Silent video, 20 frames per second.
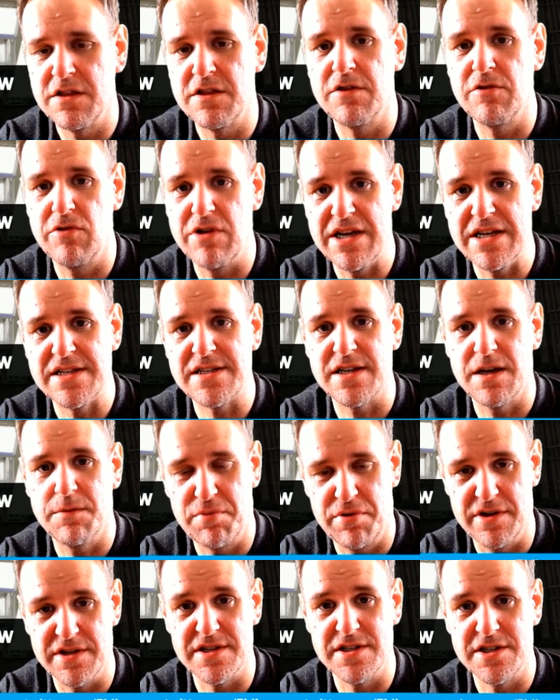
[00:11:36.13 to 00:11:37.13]
there is a
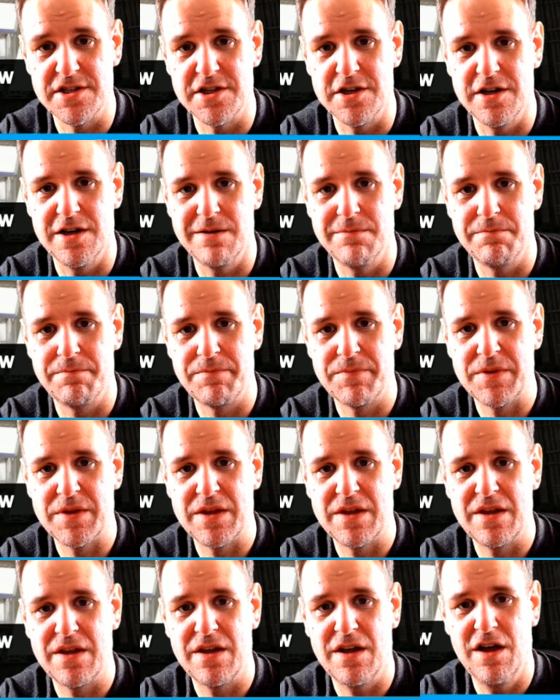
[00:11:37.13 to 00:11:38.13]
prison term
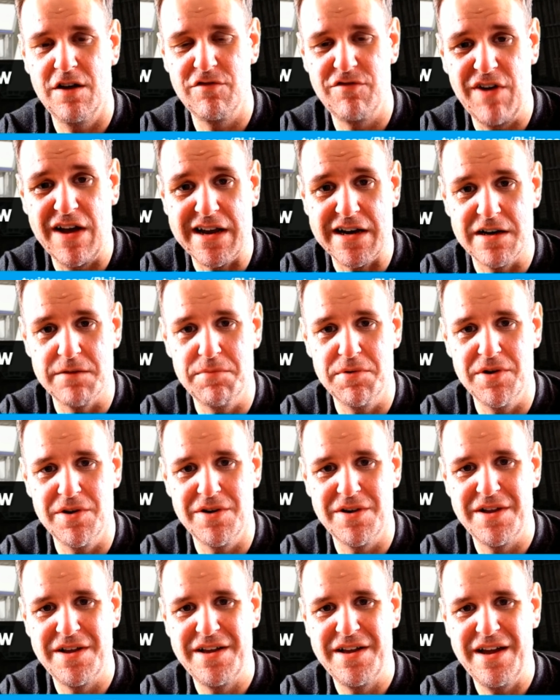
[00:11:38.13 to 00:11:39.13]

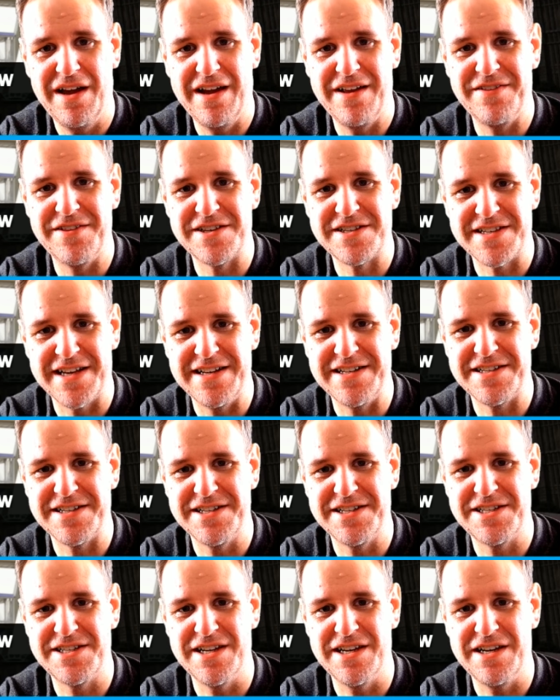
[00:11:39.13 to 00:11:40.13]
available in the
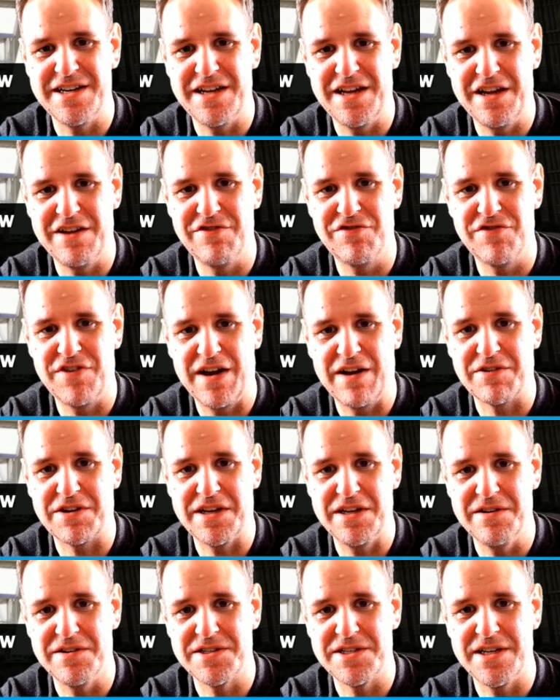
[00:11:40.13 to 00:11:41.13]
sentencing if found
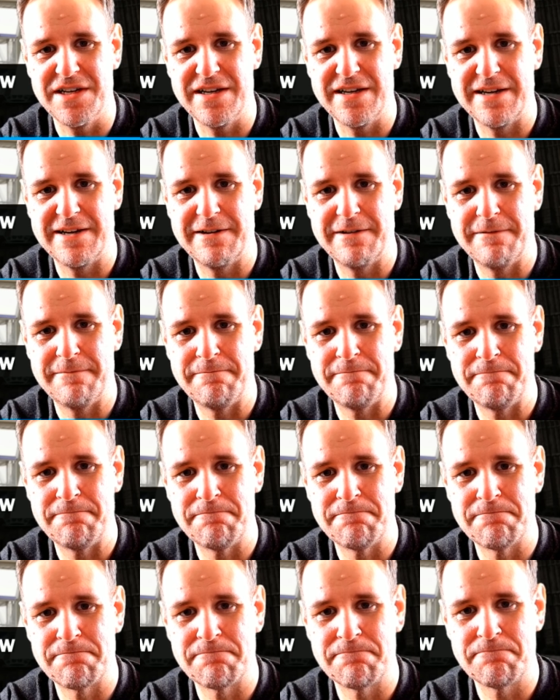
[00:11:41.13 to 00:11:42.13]
guilty.
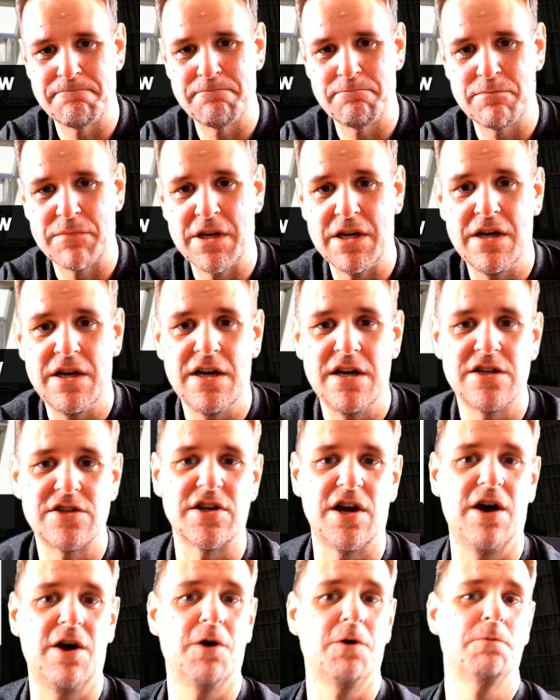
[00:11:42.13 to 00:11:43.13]

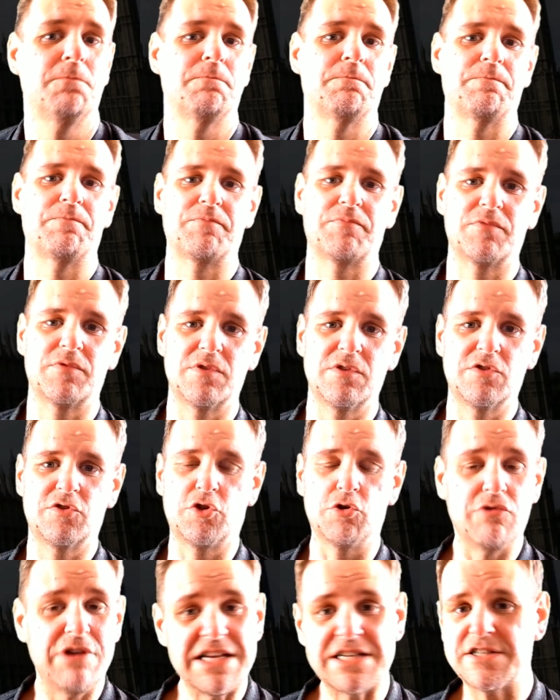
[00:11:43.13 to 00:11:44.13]
So
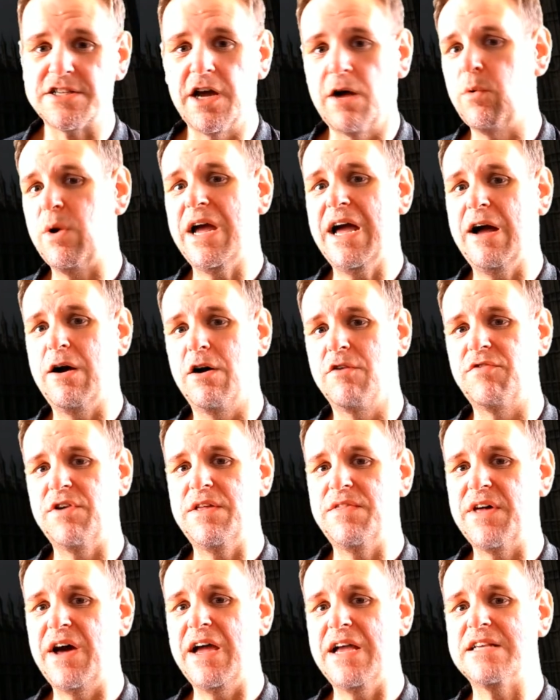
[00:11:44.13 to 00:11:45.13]
there is no way out of
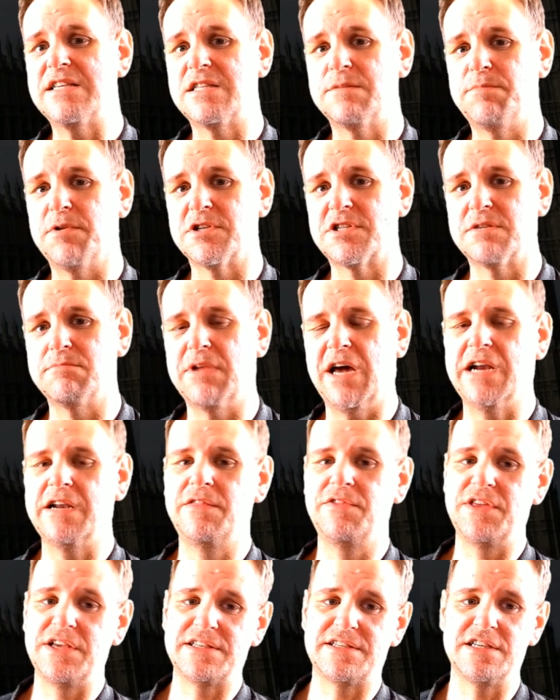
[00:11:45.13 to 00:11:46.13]
it. That is the bottom line.
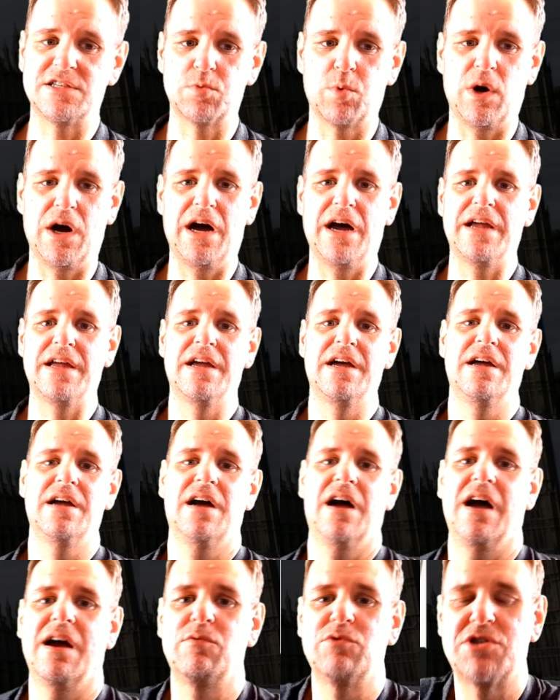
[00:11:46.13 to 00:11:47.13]
And this is why
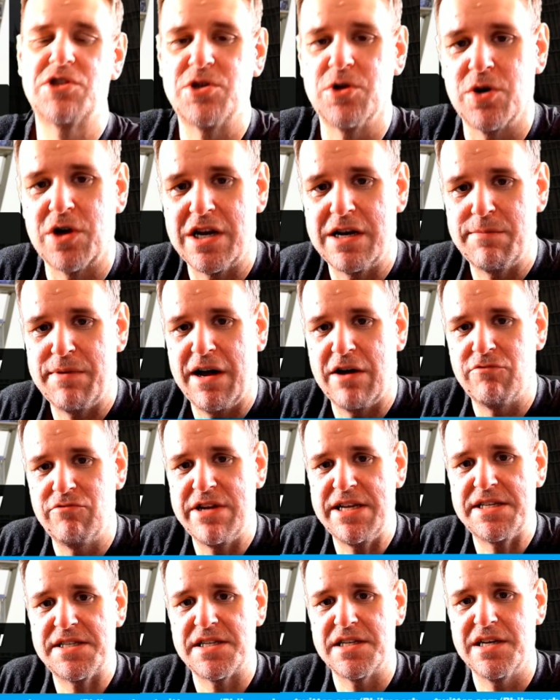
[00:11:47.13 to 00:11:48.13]
I was talking about
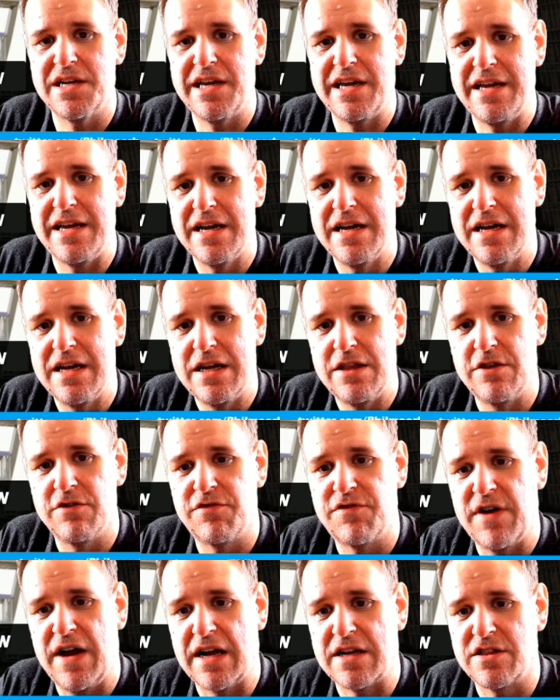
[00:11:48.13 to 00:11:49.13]
recently the
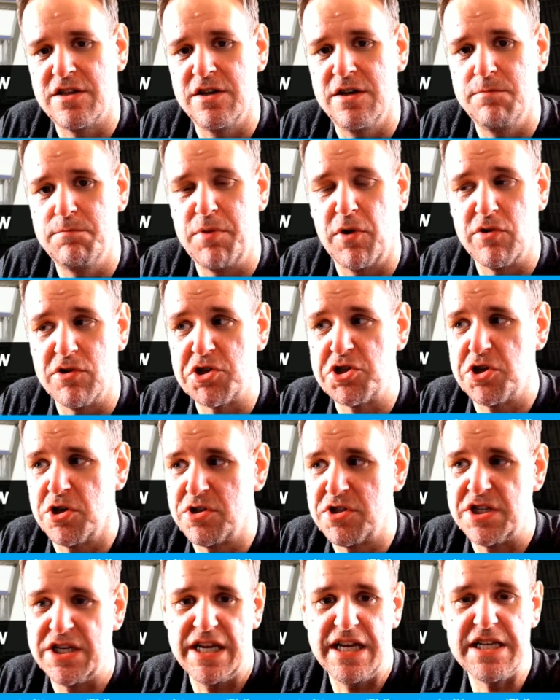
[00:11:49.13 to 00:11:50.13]
fact that Boris
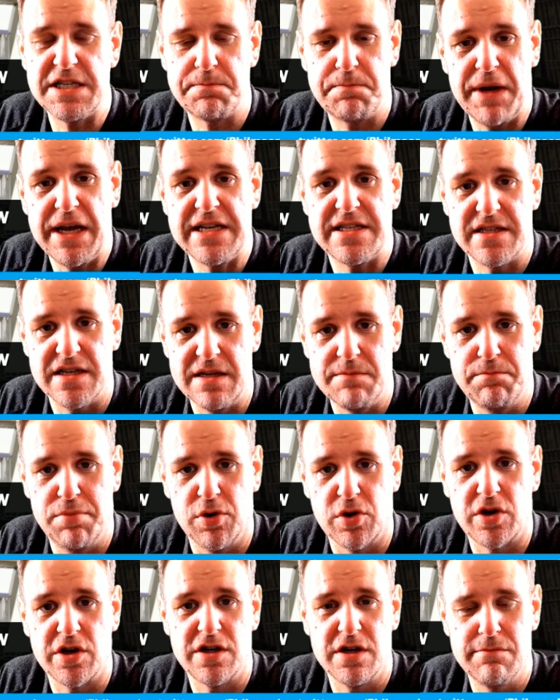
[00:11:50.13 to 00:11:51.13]
Johnson is basically
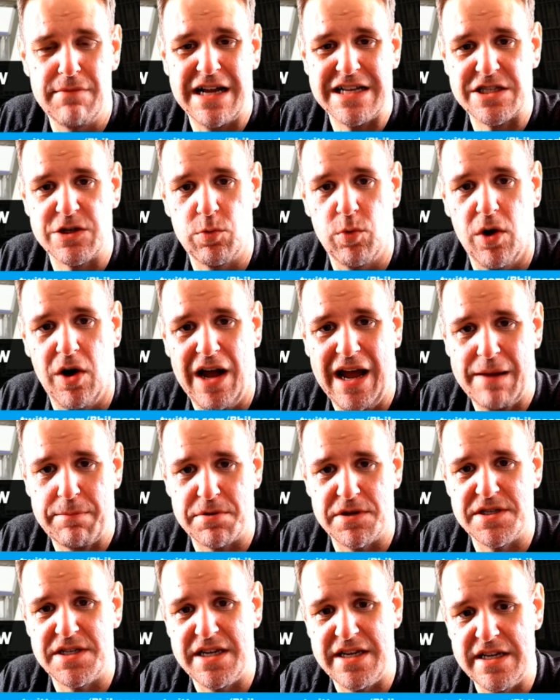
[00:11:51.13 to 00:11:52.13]
buggered. No matter what
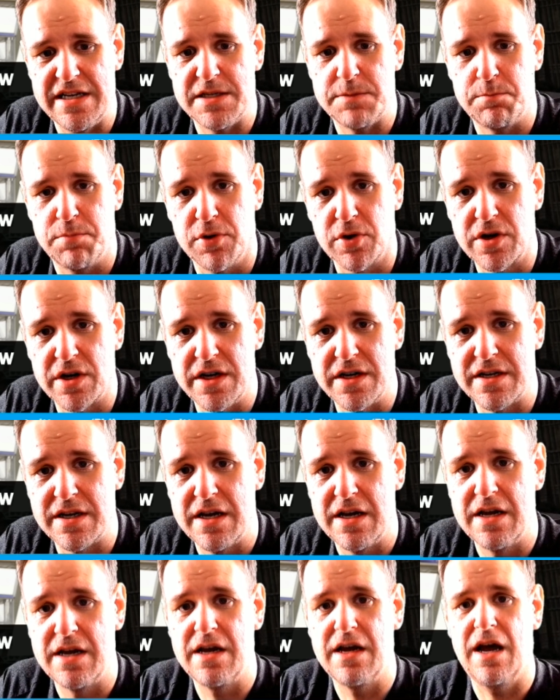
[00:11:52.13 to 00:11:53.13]
happens, he is buggered.
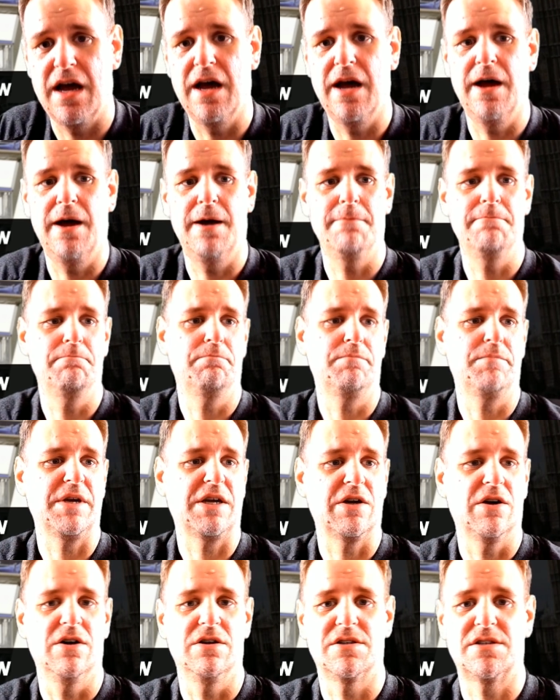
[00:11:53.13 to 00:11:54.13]

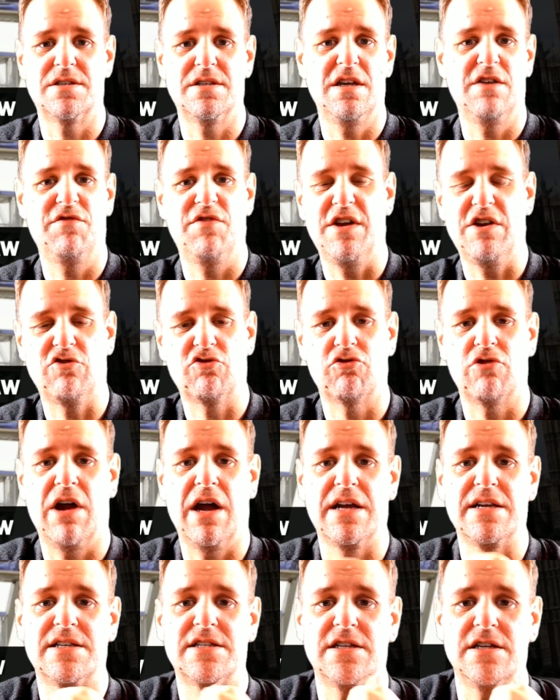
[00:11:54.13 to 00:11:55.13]
Because if he
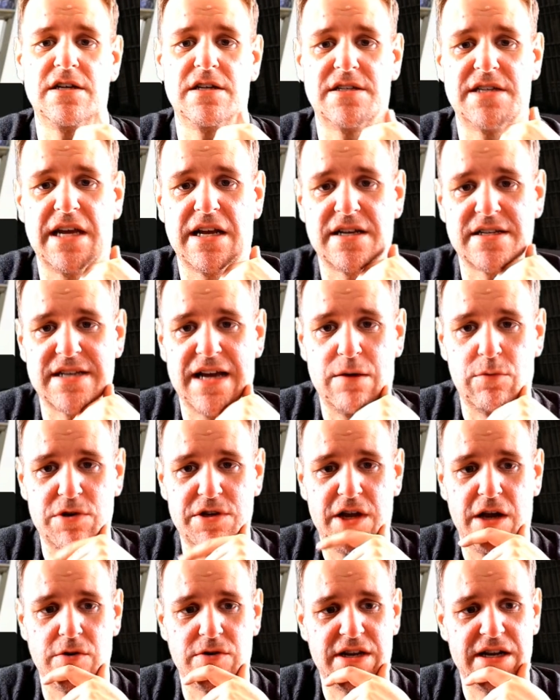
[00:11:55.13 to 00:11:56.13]
tries to take us out
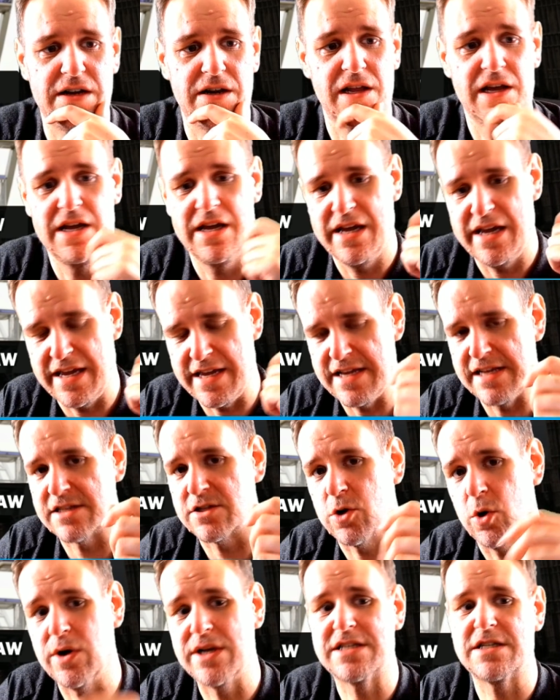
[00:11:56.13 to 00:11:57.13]
with no deal, he is
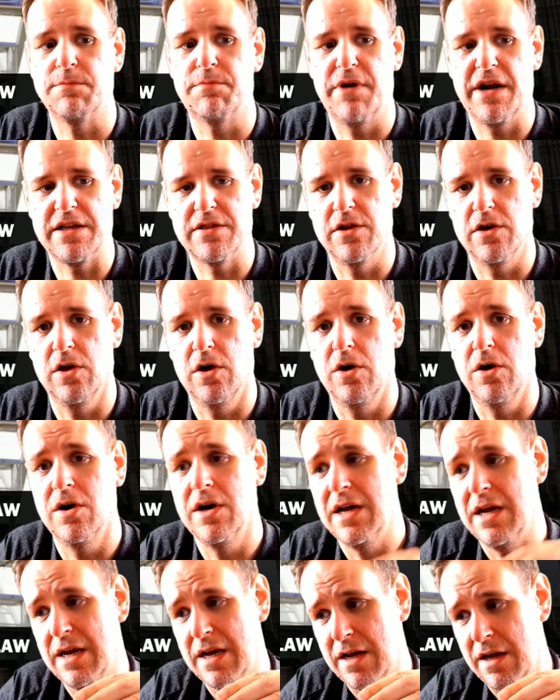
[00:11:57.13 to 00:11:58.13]
going to break the
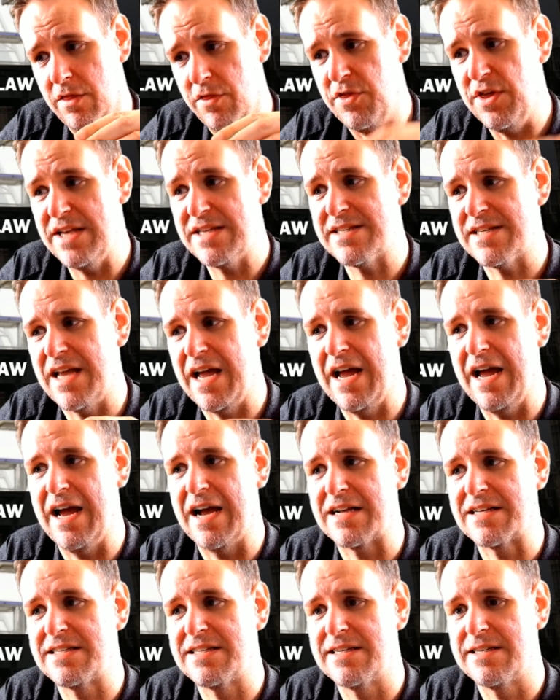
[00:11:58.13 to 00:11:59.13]
law. This
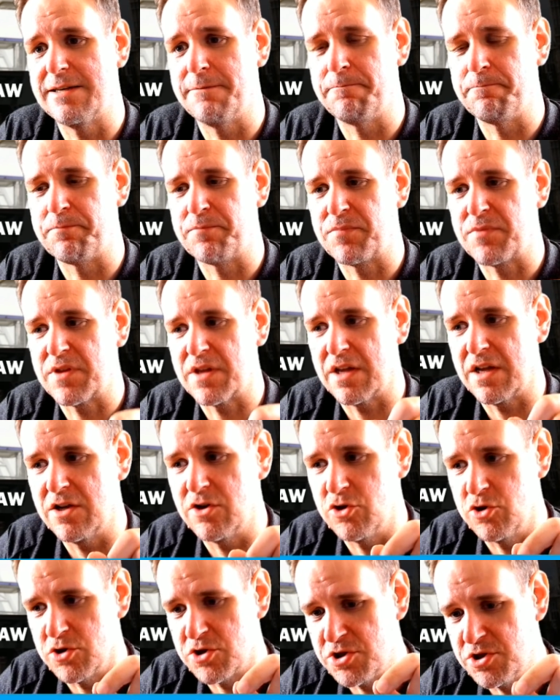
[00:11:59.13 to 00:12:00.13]
act
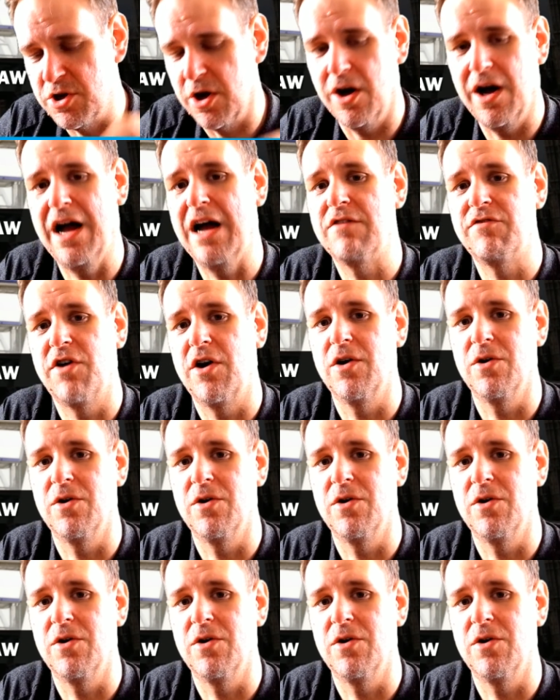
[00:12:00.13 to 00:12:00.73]
does not have